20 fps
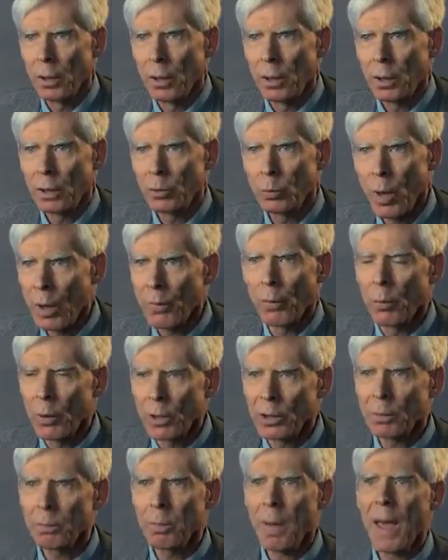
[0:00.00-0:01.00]
because we have a
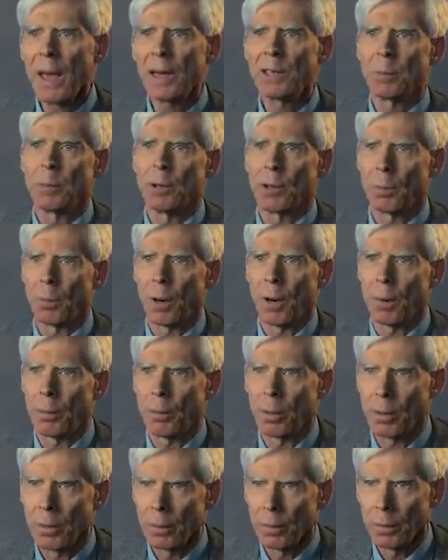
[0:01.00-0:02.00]
risk management
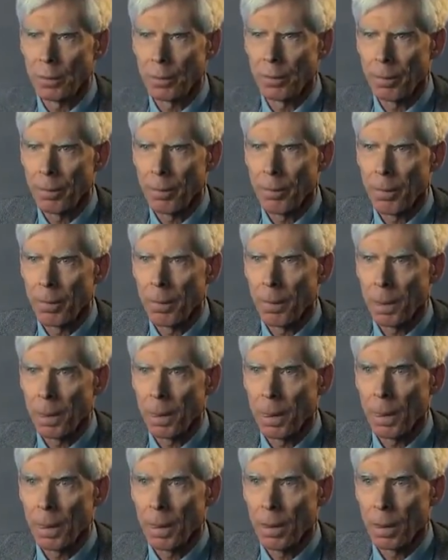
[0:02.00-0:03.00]
department.
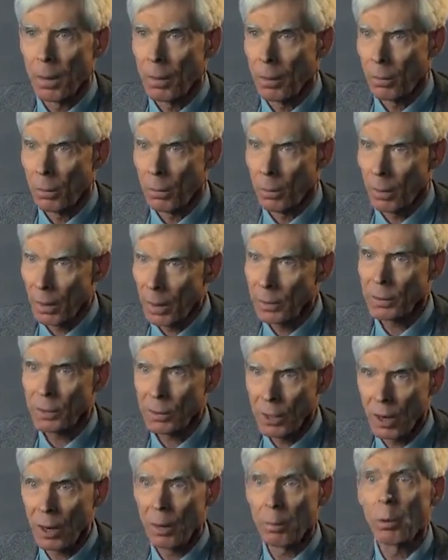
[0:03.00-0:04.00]
Well, that's a
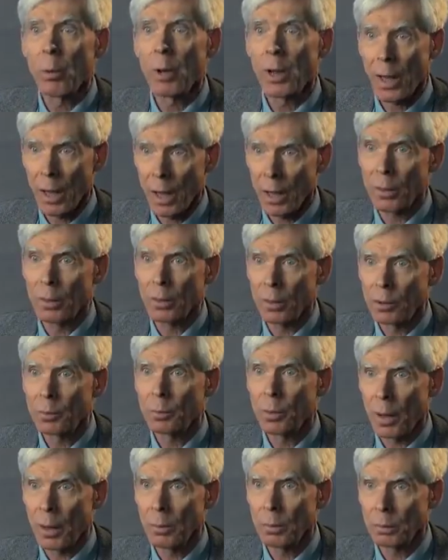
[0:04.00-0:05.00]
terrible way to handle these
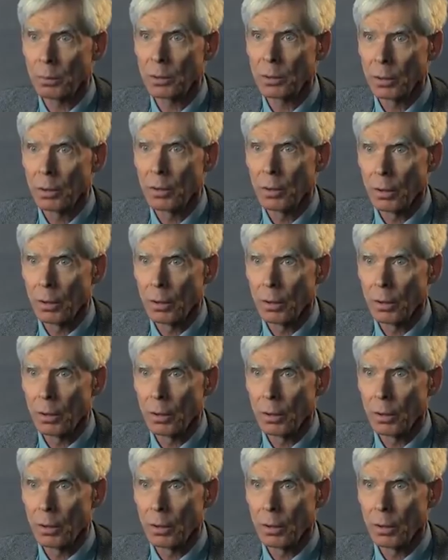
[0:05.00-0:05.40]
problems.